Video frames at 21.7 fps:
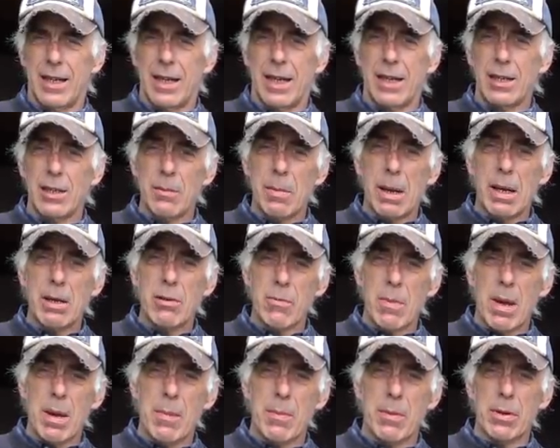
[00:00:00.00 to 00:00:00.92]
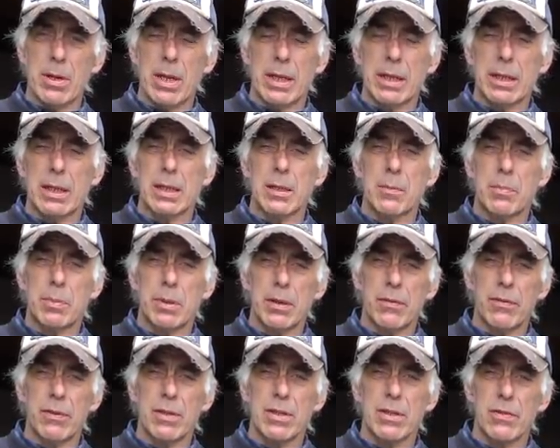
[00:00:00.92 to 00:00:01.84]
And you might remember that in the
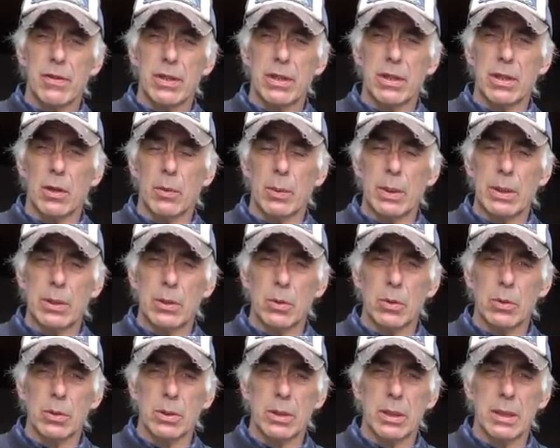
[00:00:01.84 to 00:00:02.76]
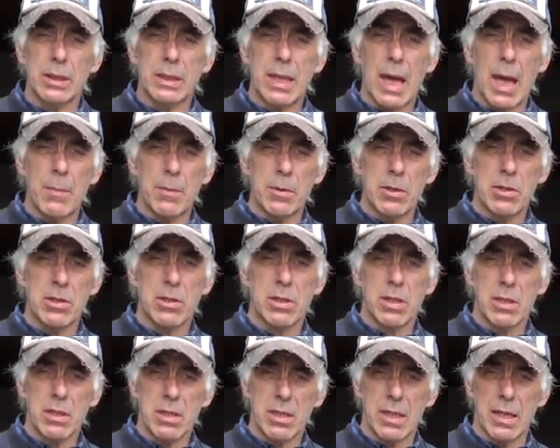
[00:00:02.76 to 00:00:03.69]
previous video, we took the damaged
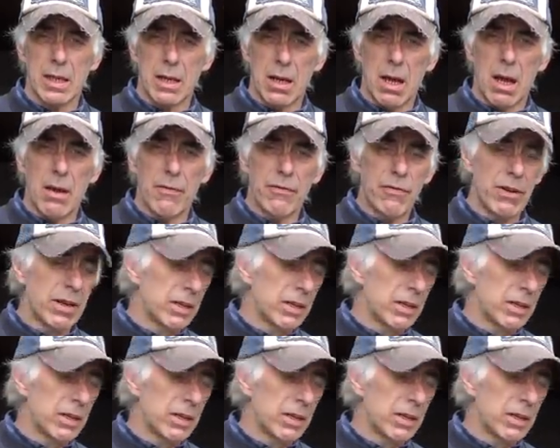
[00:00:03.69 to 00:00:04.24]
sill off,